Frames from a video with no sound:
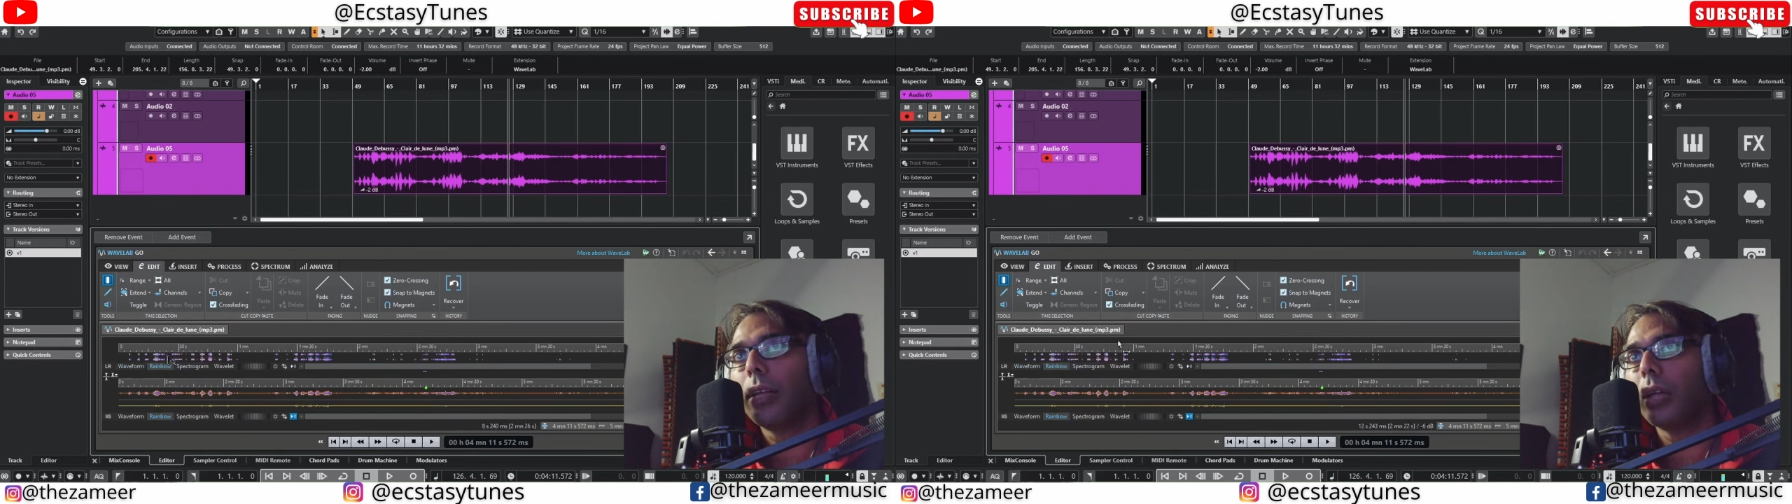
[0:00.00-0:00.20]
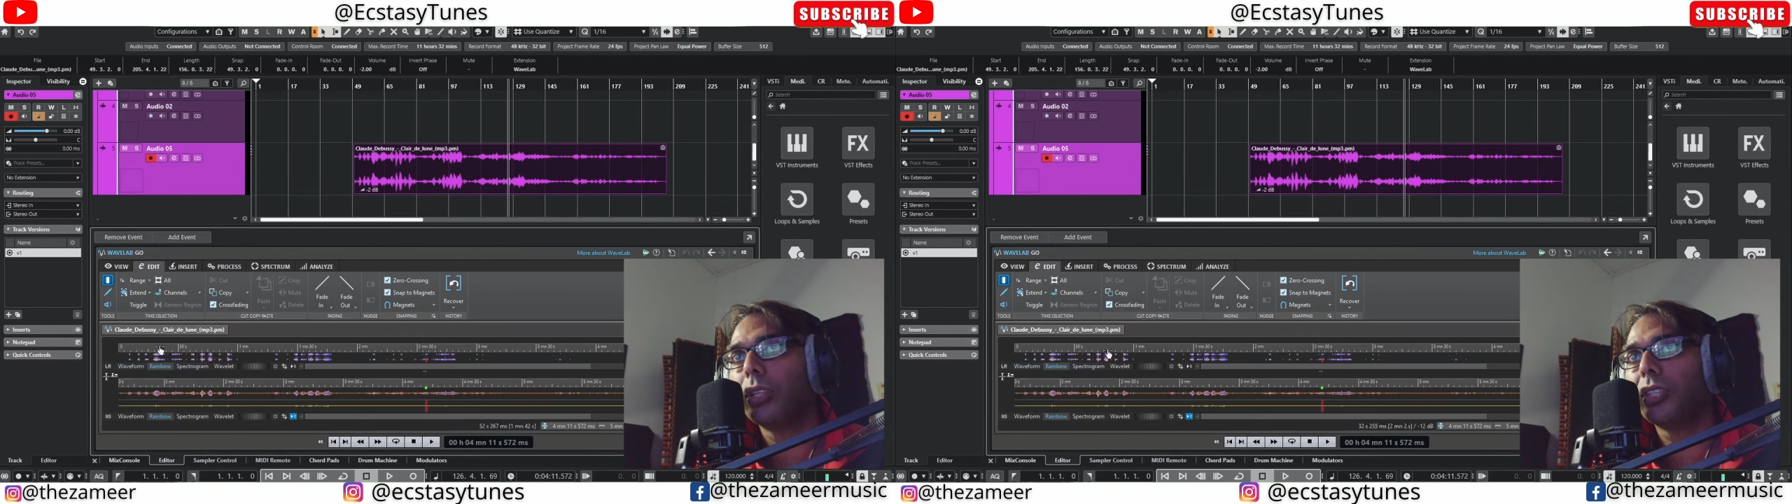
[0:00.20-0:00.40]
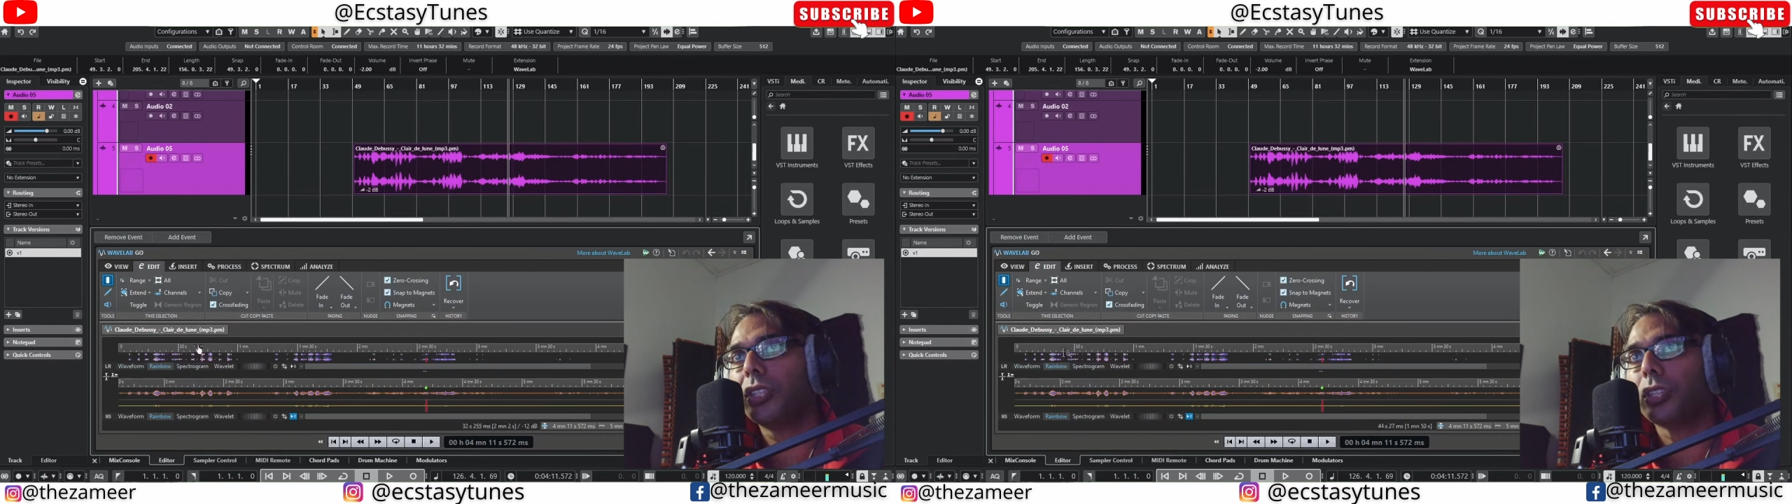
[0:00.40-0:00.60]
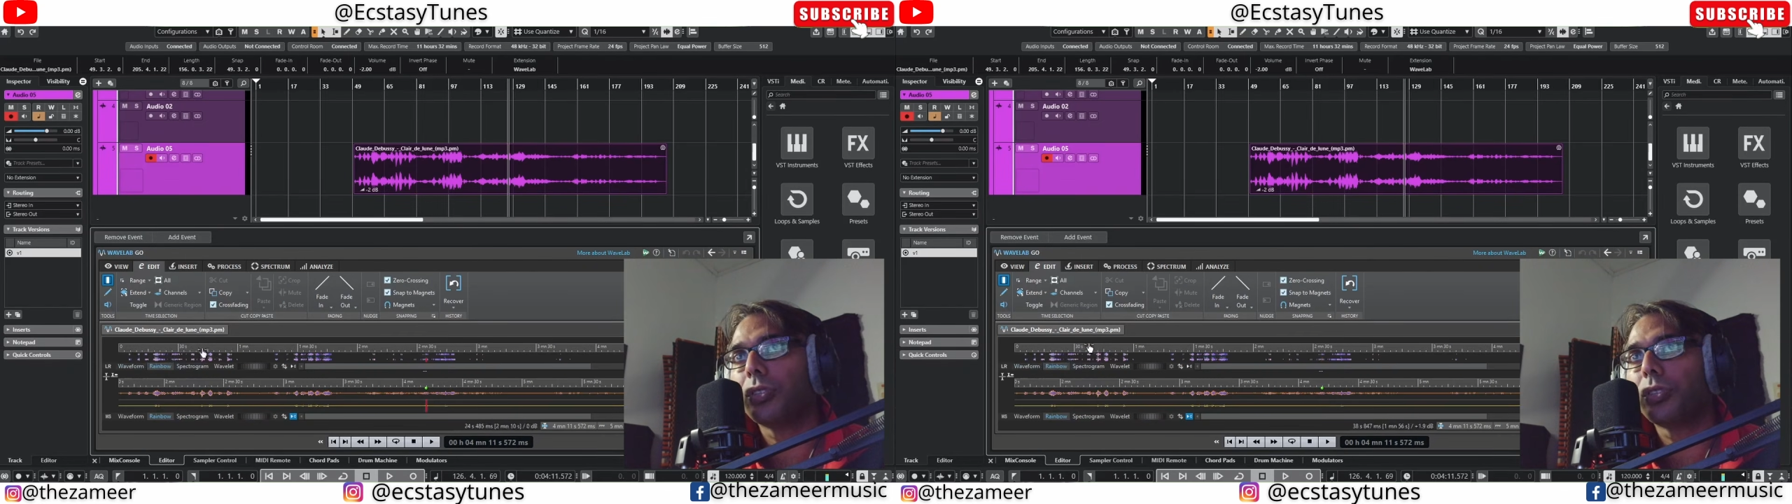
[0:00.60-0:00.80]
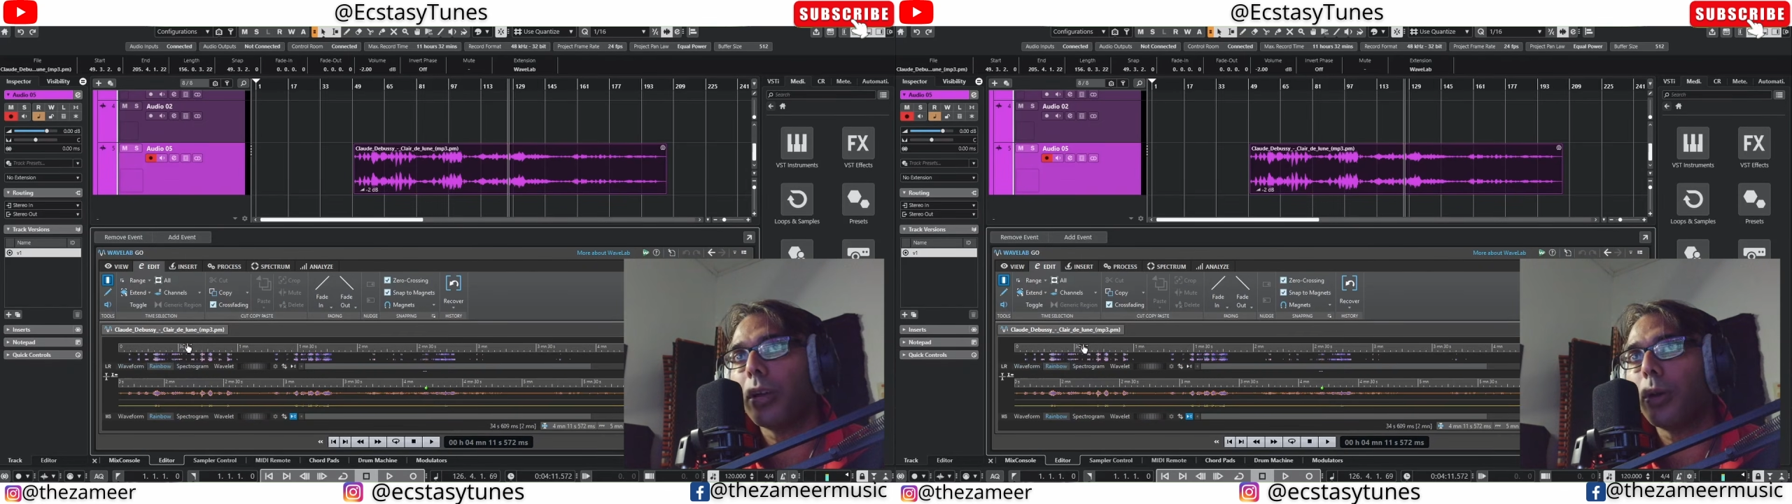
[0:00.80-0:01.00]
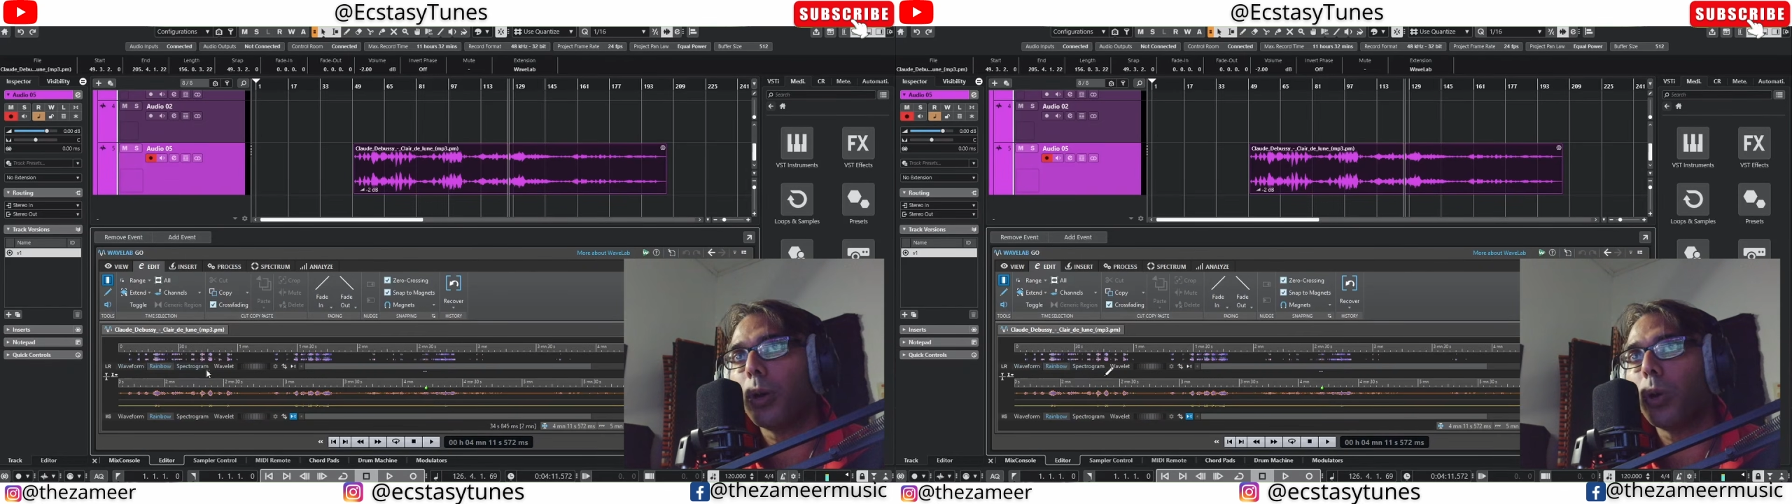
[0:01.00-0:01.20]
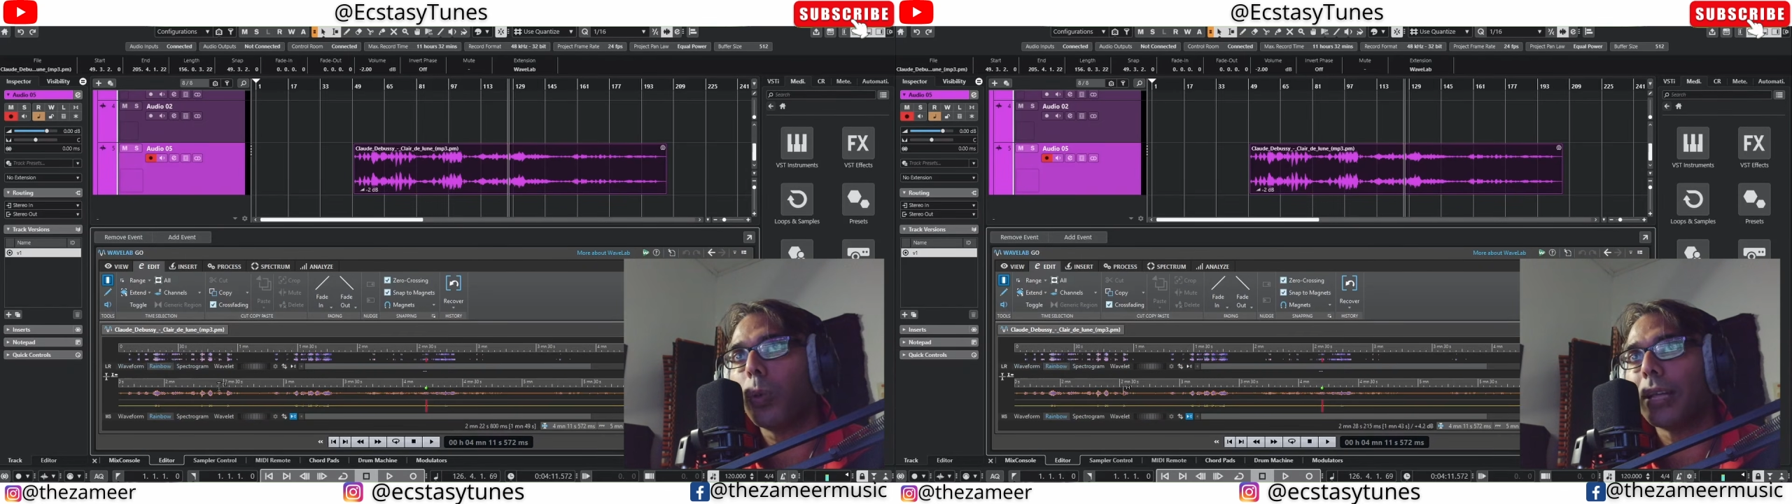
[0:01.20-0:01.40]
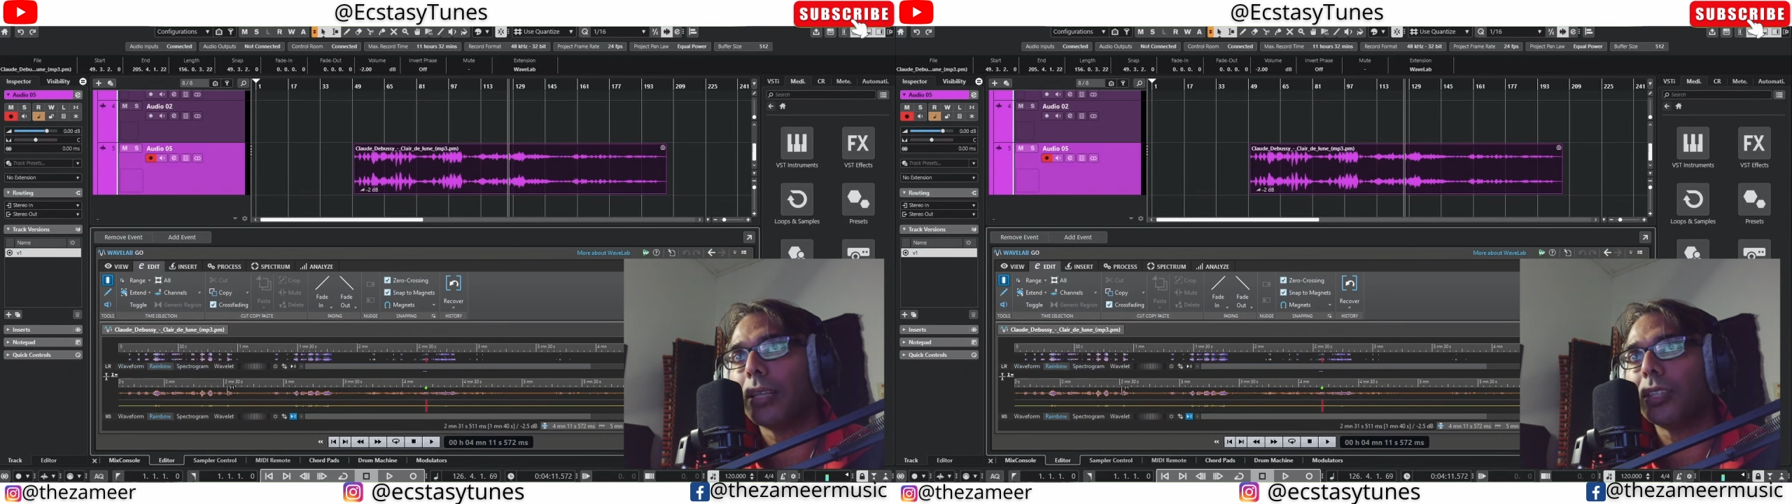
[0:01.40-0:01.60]
Now this is the
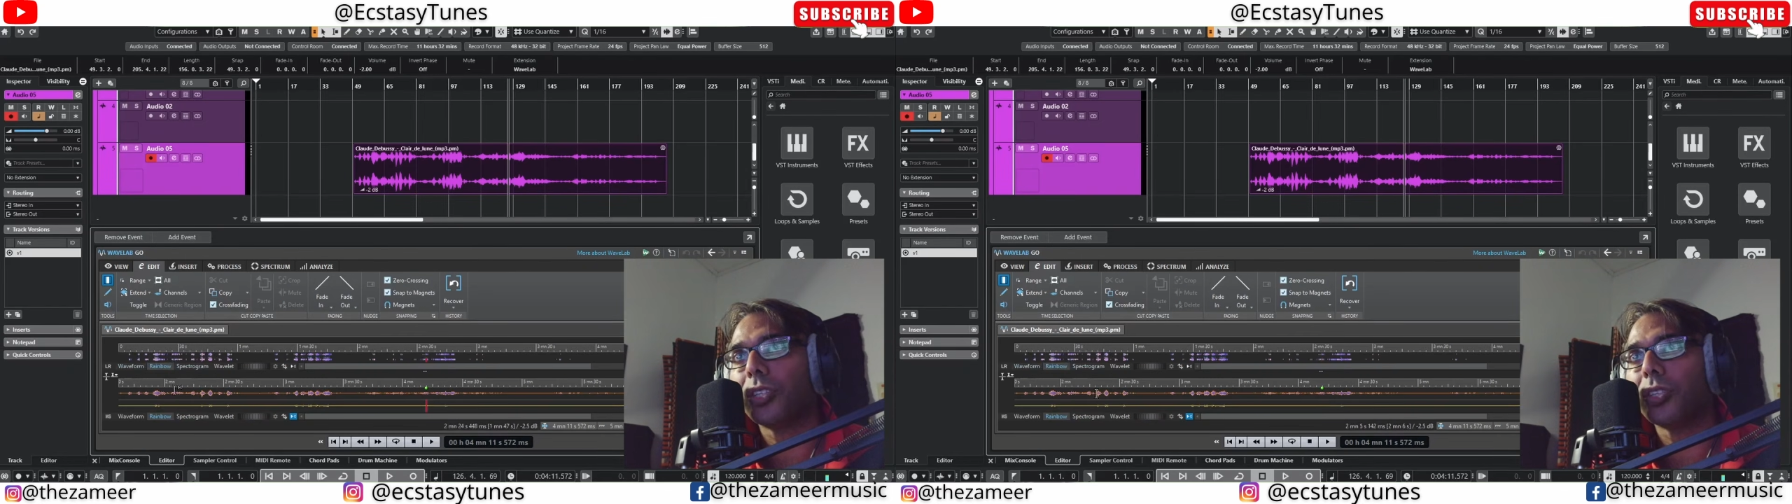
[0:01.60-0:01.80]
stereo and this